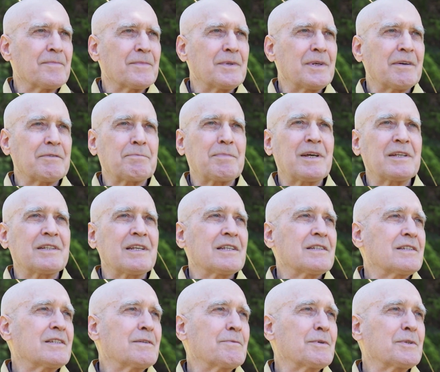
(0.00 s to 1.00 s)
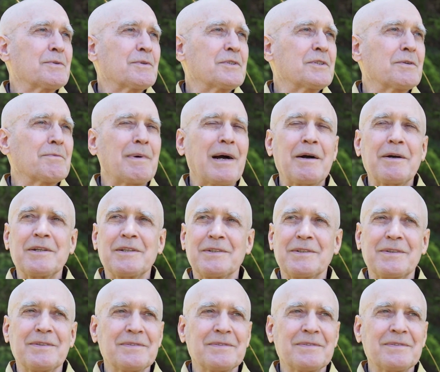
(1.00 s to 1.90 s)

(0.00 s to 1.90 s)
you have to pay attention to which one you're bowing to.